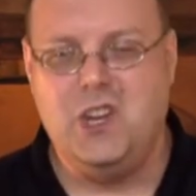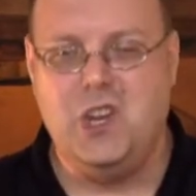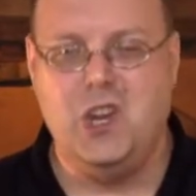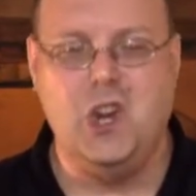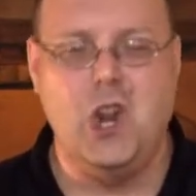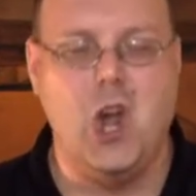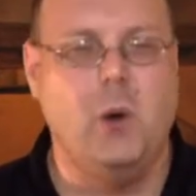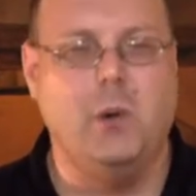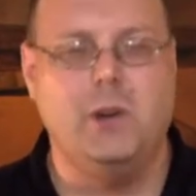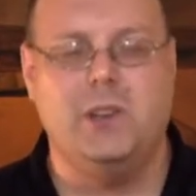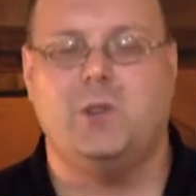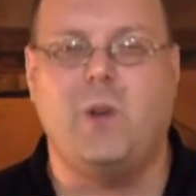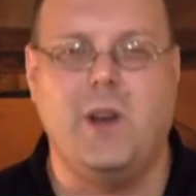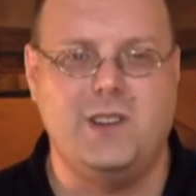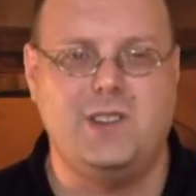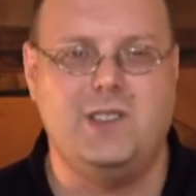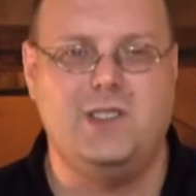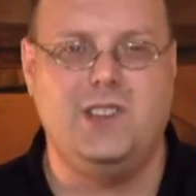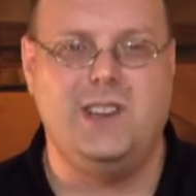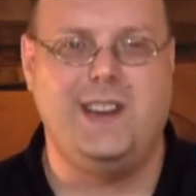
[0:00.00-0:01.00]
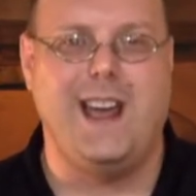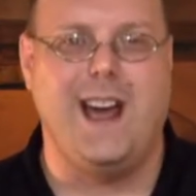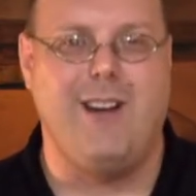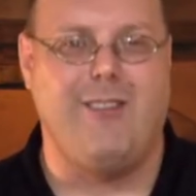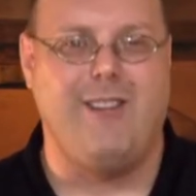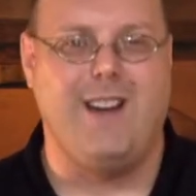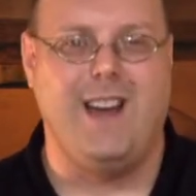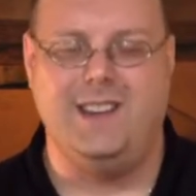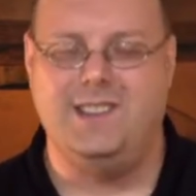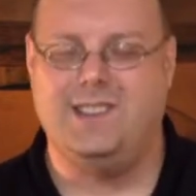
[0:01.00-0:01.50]
You know which questions you
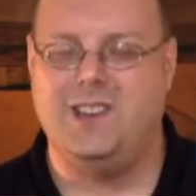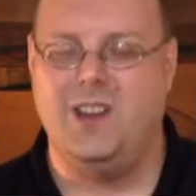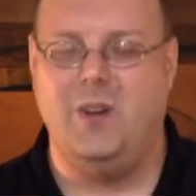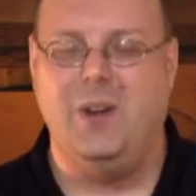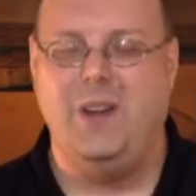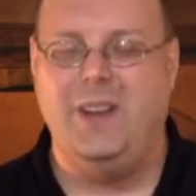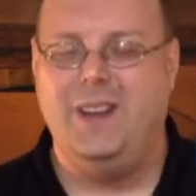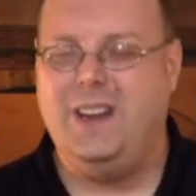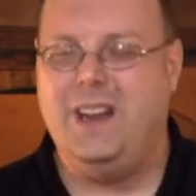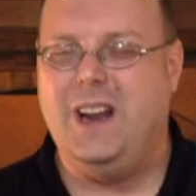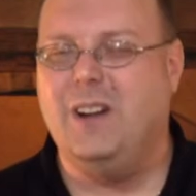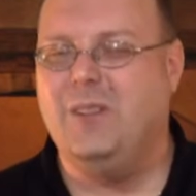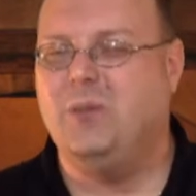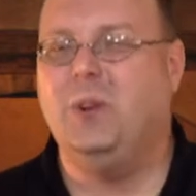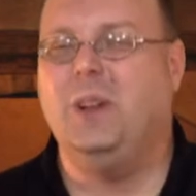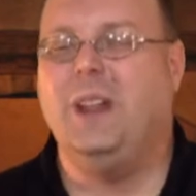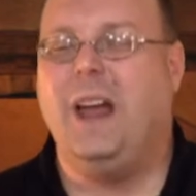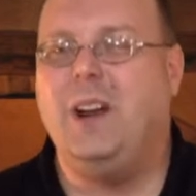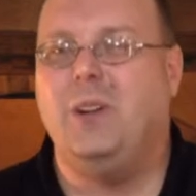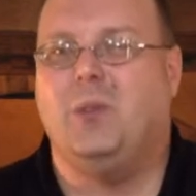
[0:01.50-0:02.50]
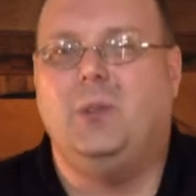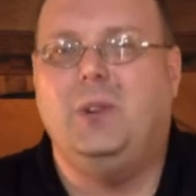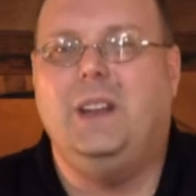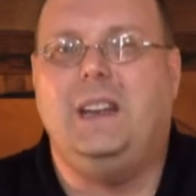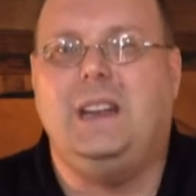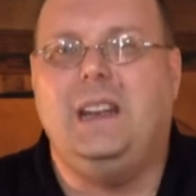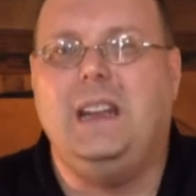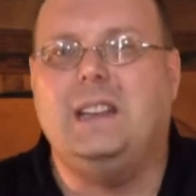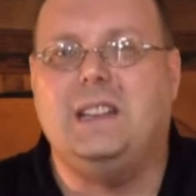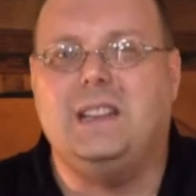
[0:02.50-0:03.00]
got right. So you don't really, I don't
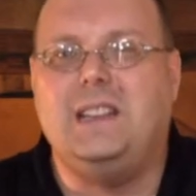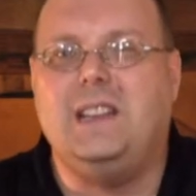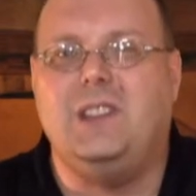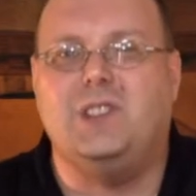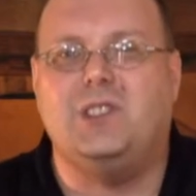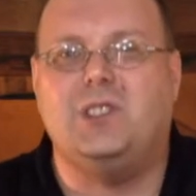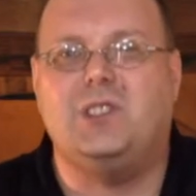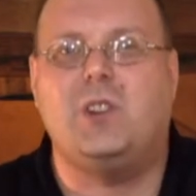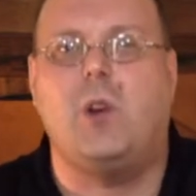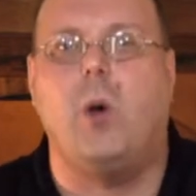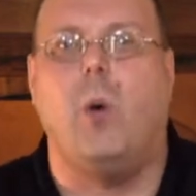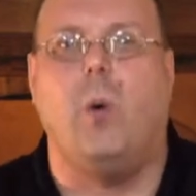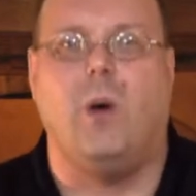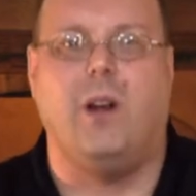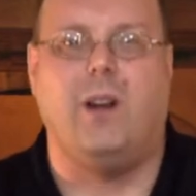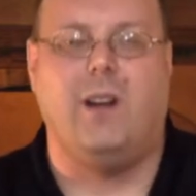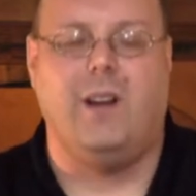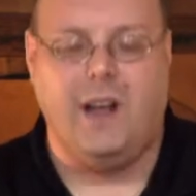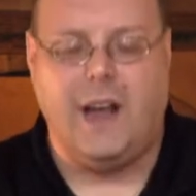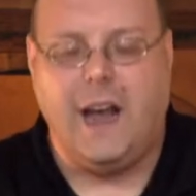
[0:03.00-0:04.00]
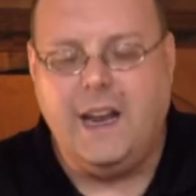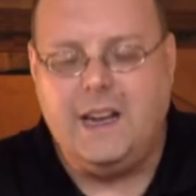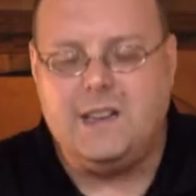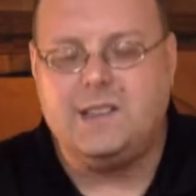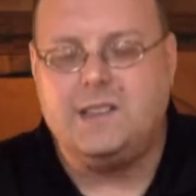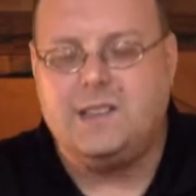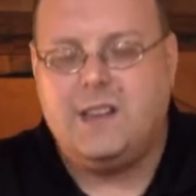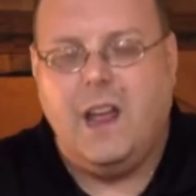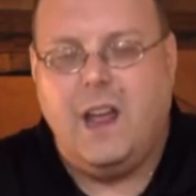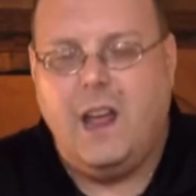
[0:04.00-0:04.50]
really need to see the score. I
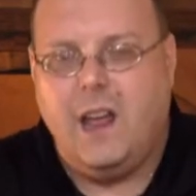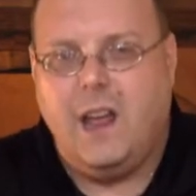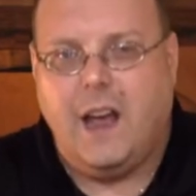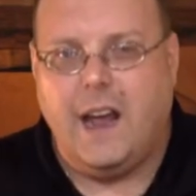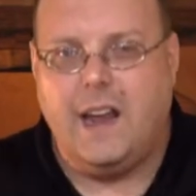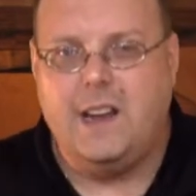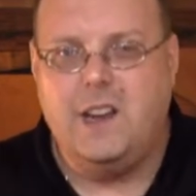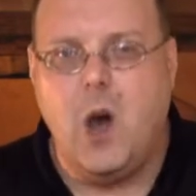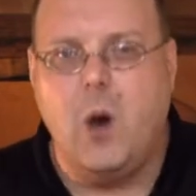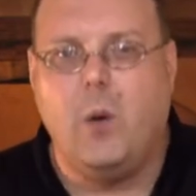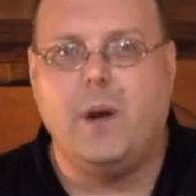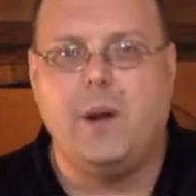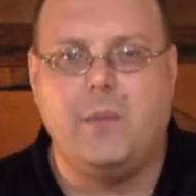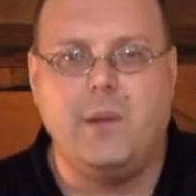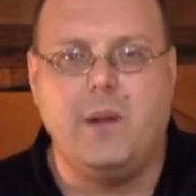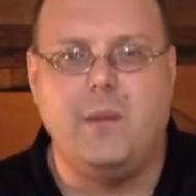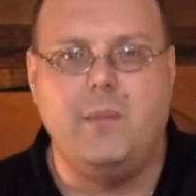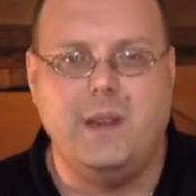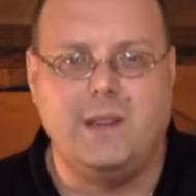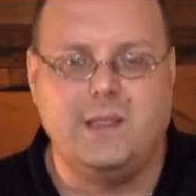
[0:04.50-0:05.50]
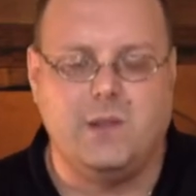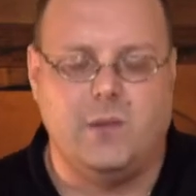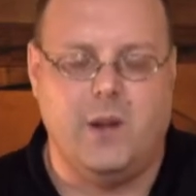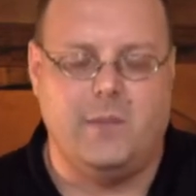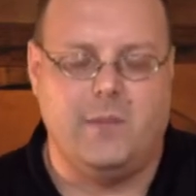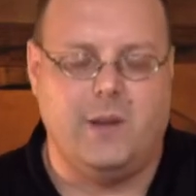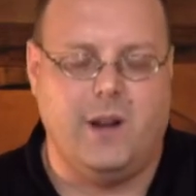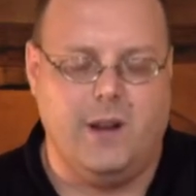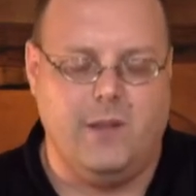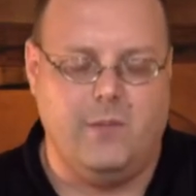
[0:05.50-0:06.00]
just, I know what I'm going to miss and what
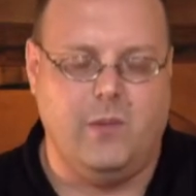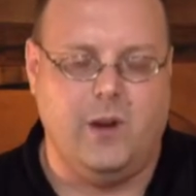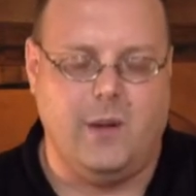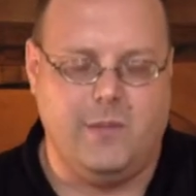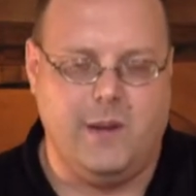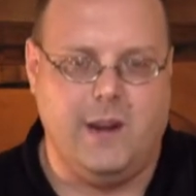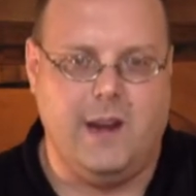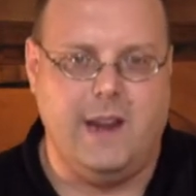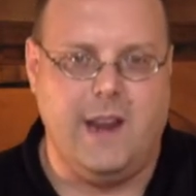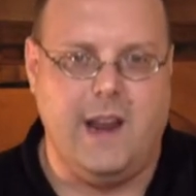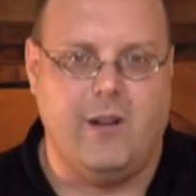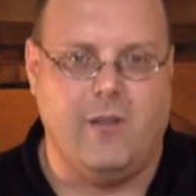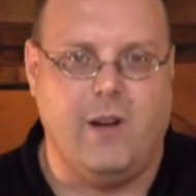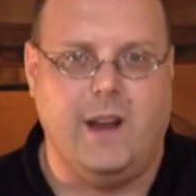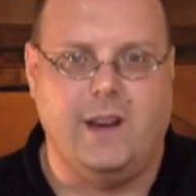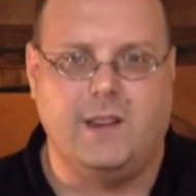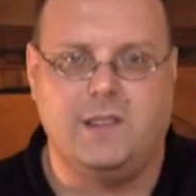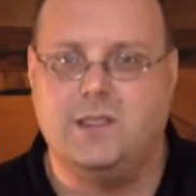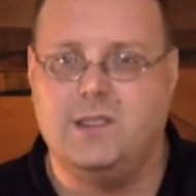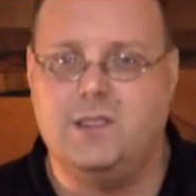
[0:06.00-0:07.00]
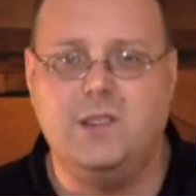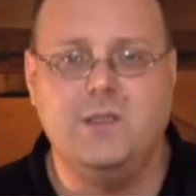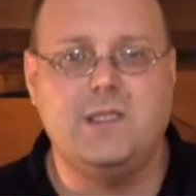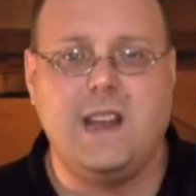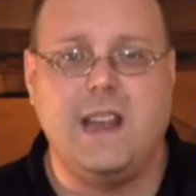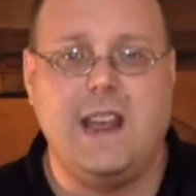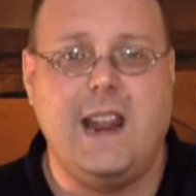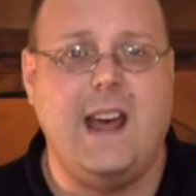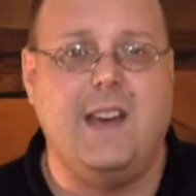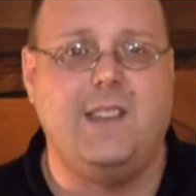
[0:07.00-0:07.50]
I'm going to, what I'm going to get right. So as soon
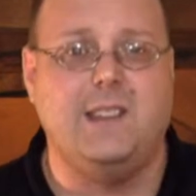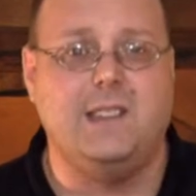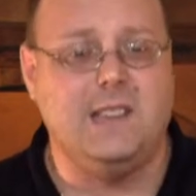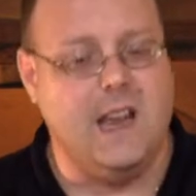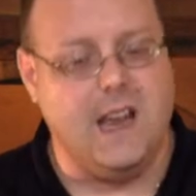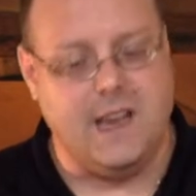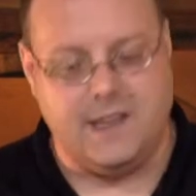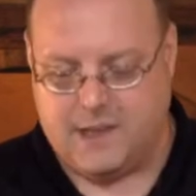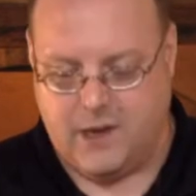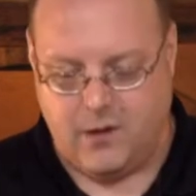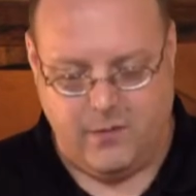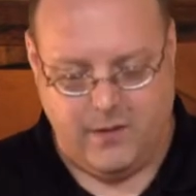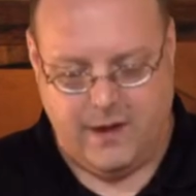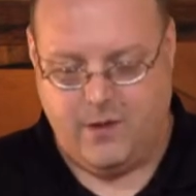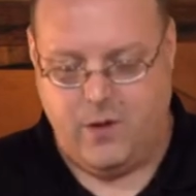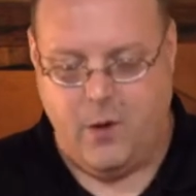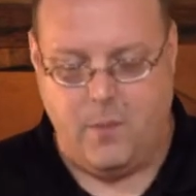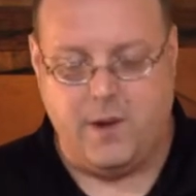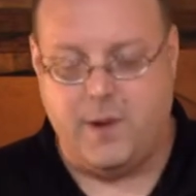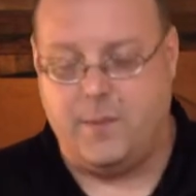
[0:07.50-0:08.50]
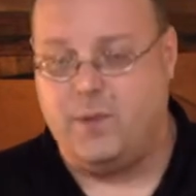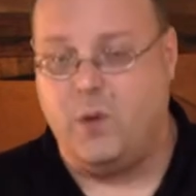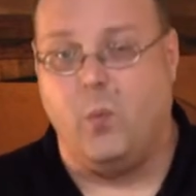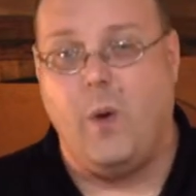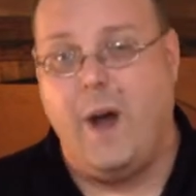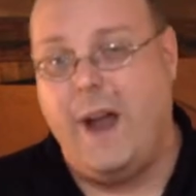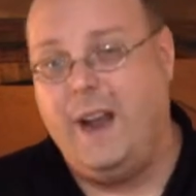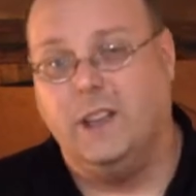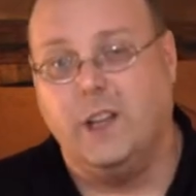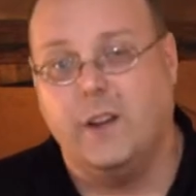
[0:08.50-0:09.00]
as I get out of the test, I, I opened up the
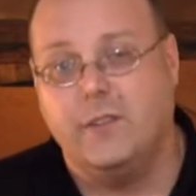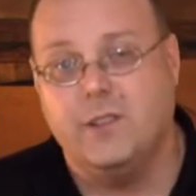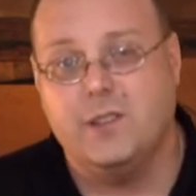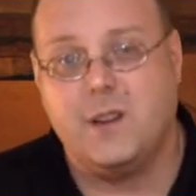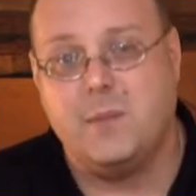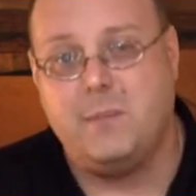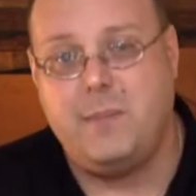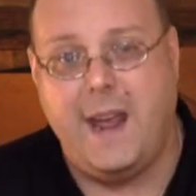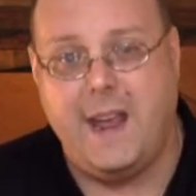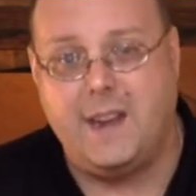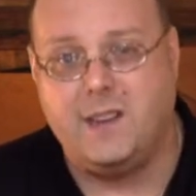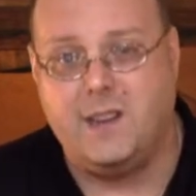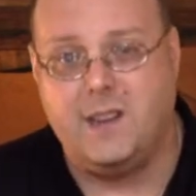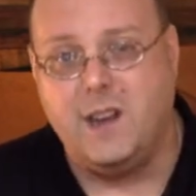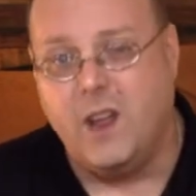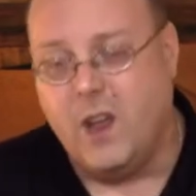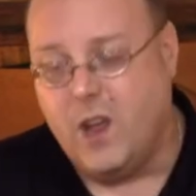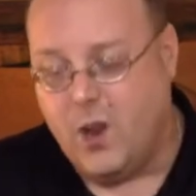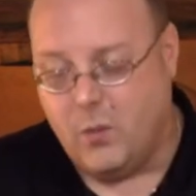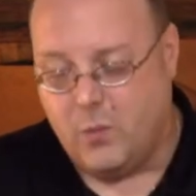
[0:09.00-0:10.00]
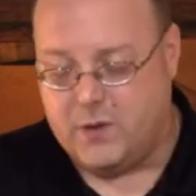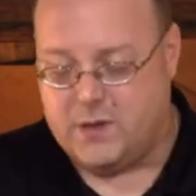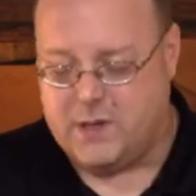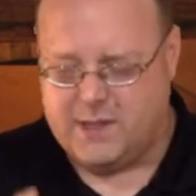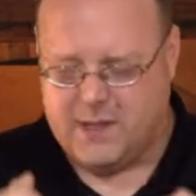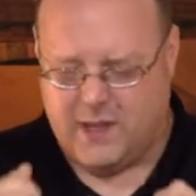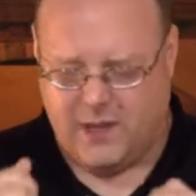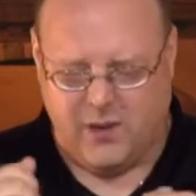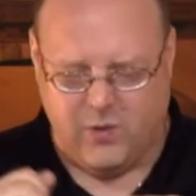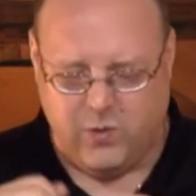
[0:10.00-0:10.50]
Wine Lover's Companion, which
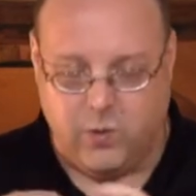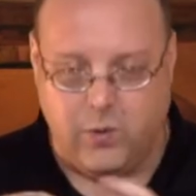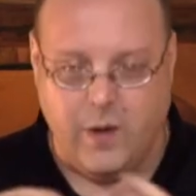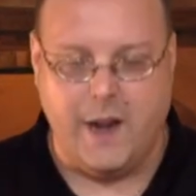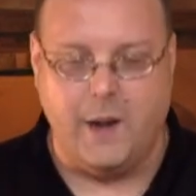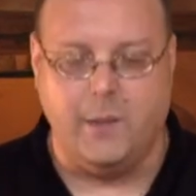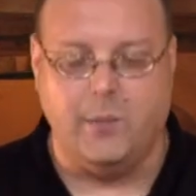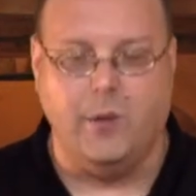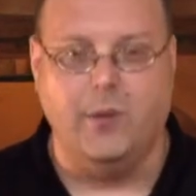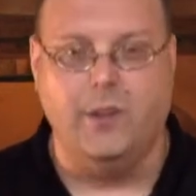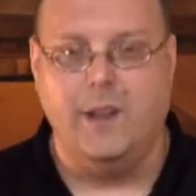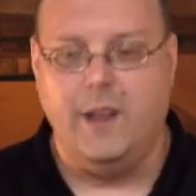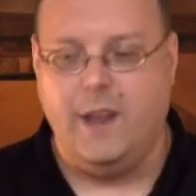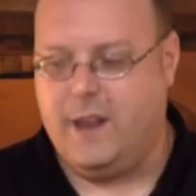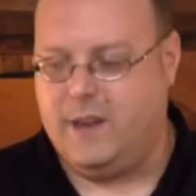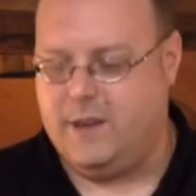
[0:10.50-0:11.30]
is incredible.